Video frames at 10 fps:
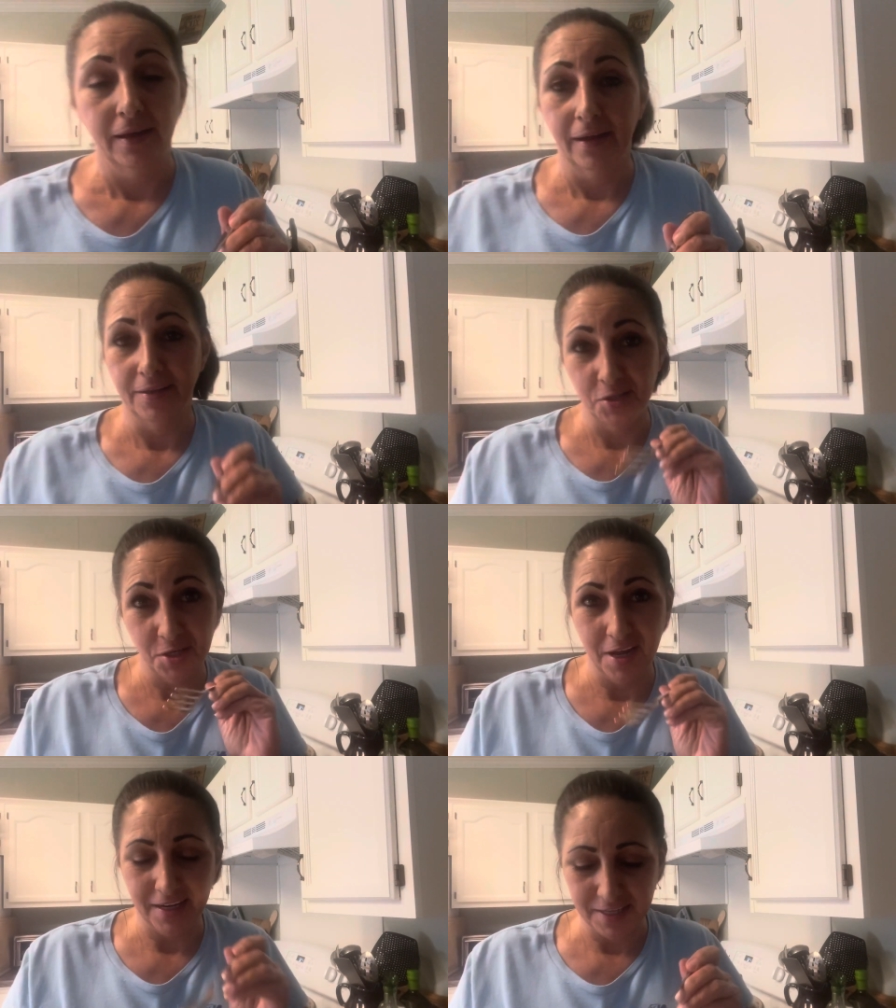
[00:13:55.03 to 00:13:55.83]
because
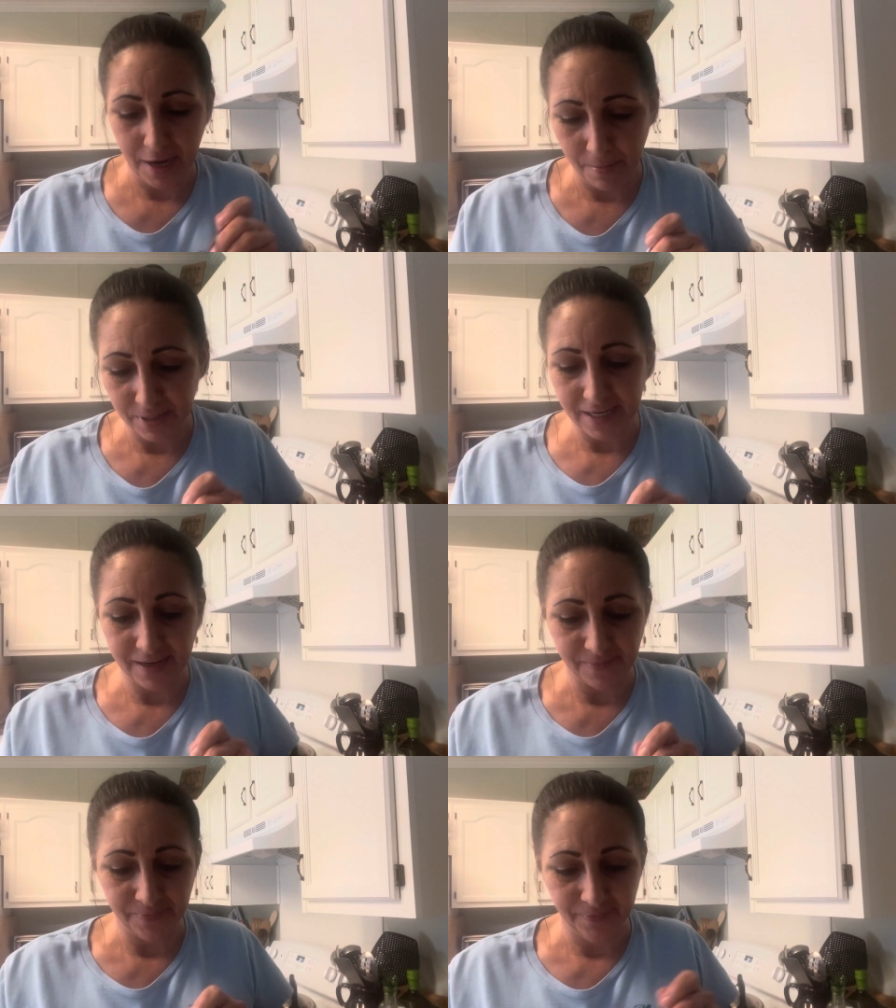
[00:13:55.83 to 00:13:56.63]
it's not time to
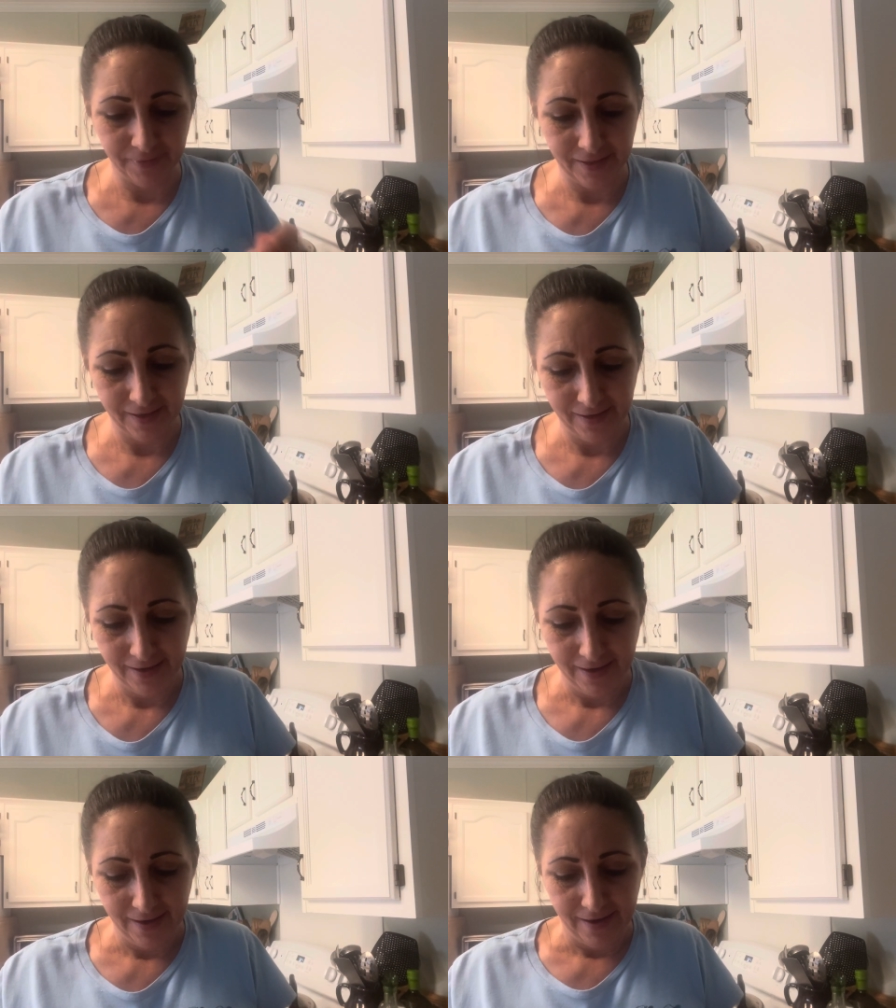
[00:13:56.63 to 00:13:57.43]
eat.
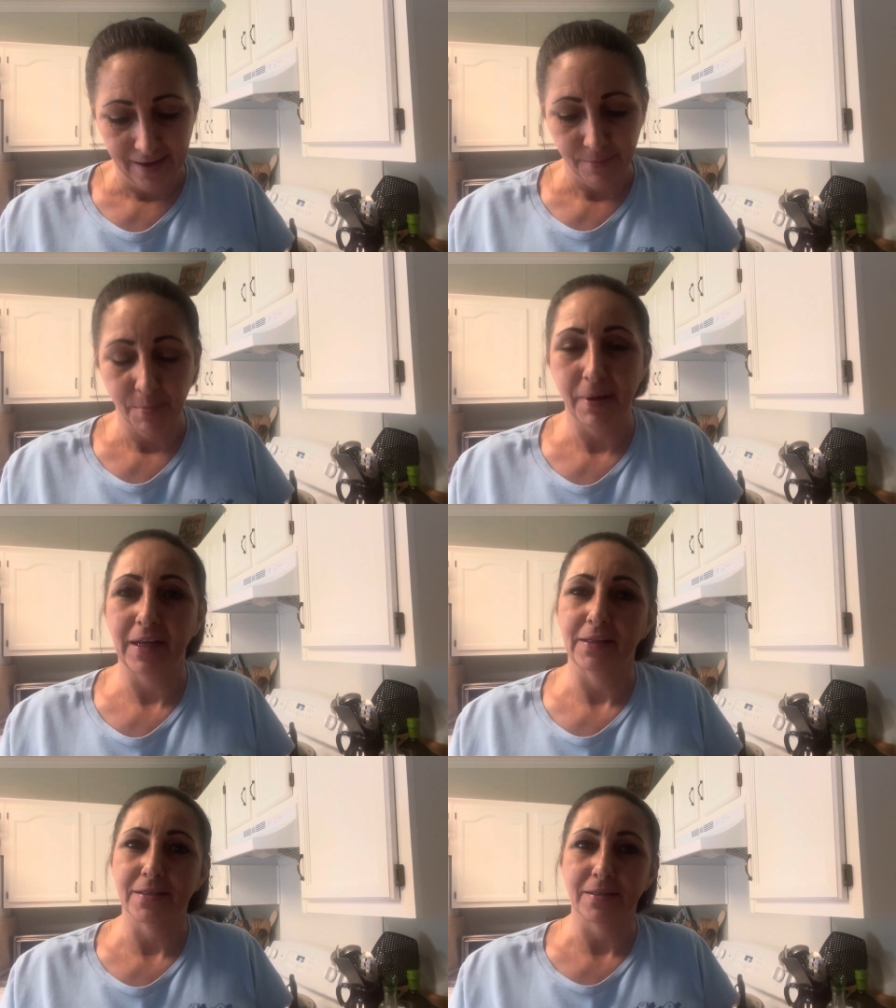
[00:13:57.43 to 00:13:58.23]
We'll
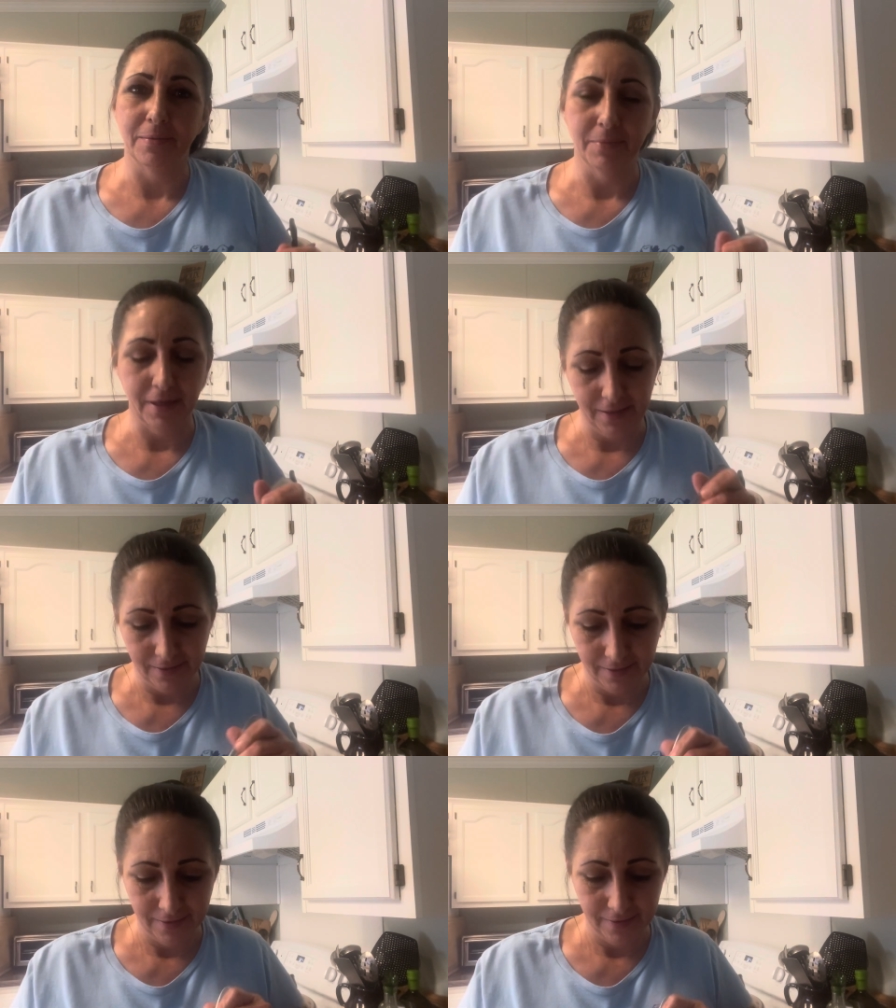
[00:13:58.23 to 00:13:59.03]
make us some uh,
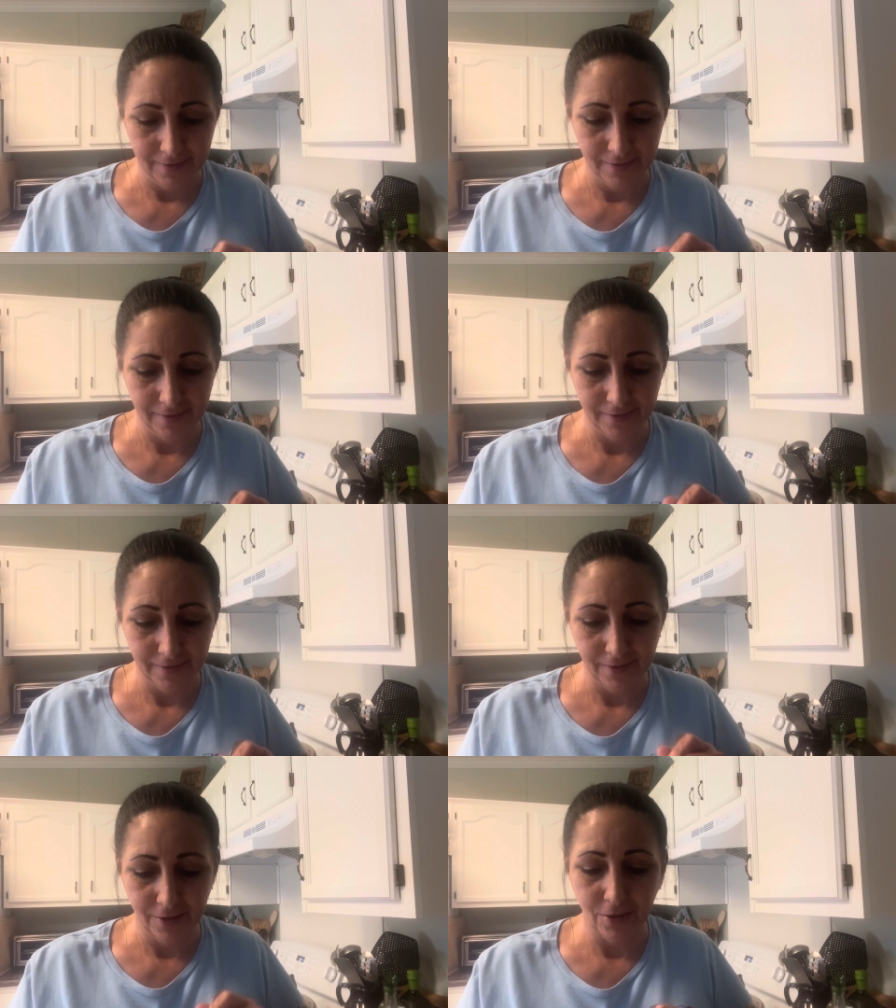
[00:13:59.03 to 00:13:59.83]

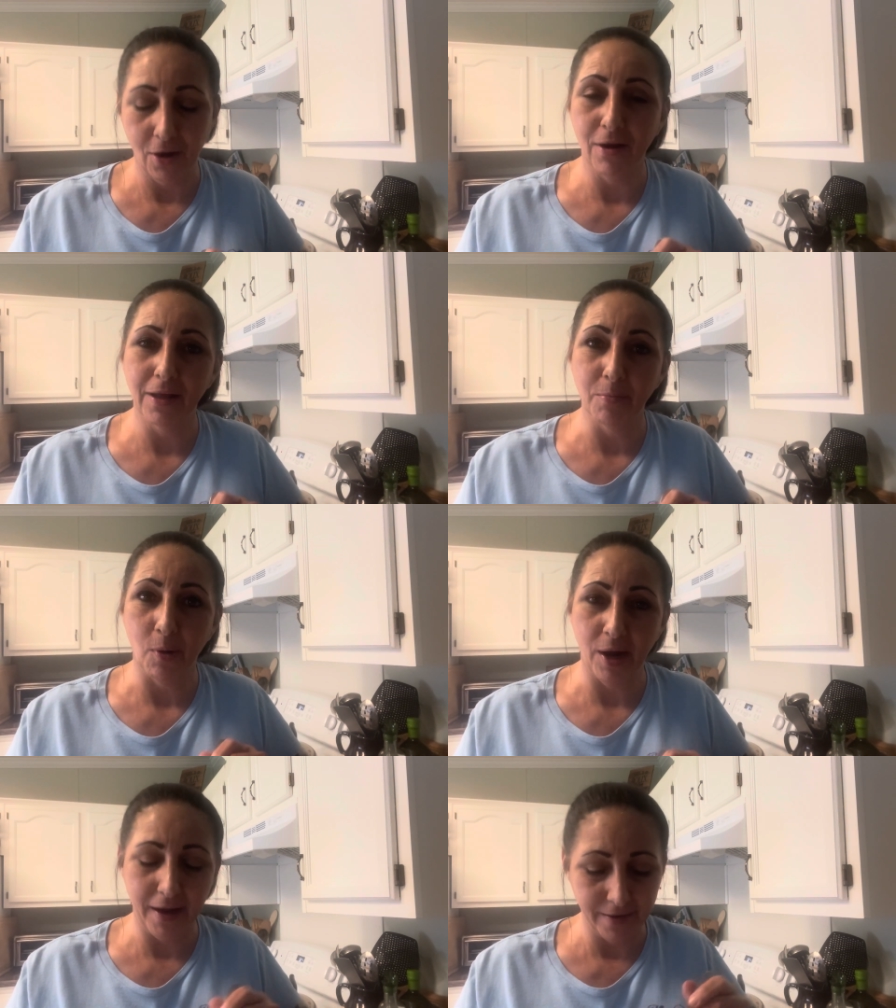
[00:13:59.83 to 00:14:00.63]
garlic
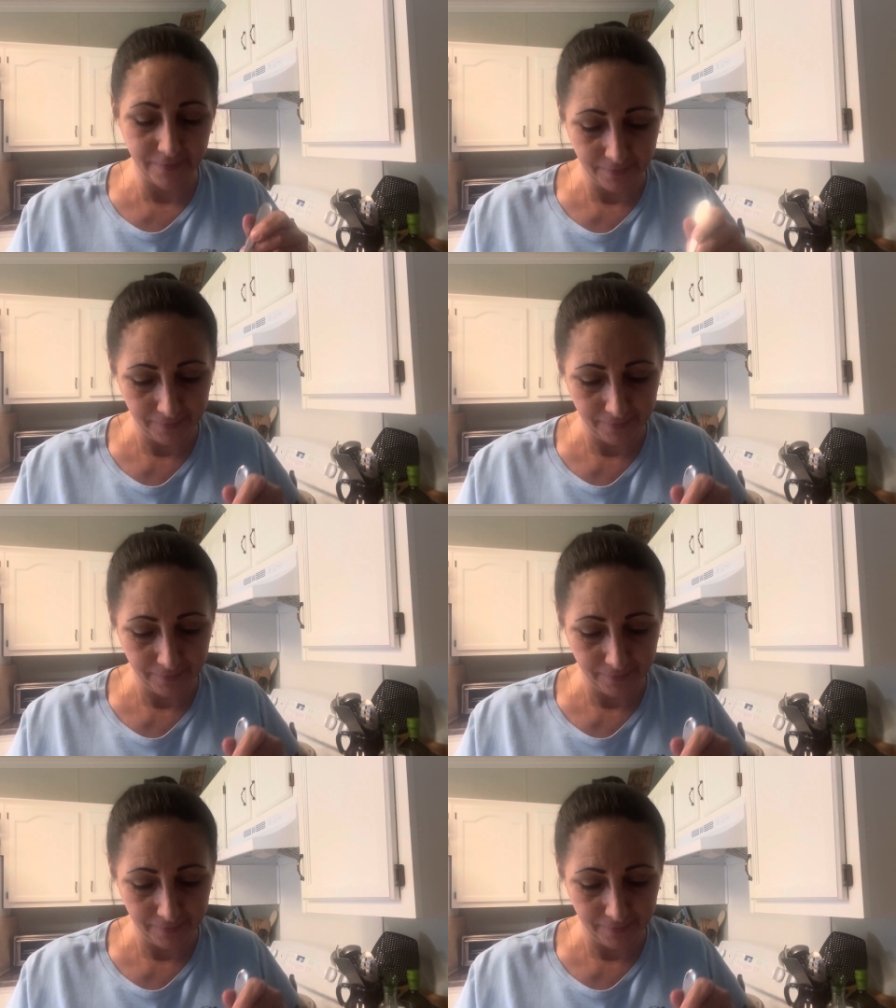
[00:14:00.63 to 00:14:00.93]
bread